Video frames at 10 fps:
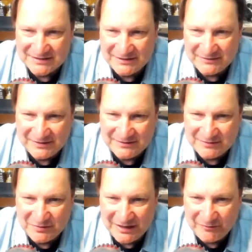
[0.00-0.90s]
Because he was
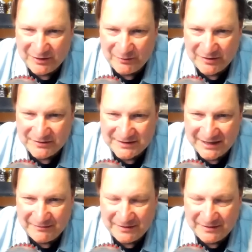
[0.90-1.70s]
playing pretty well at the time.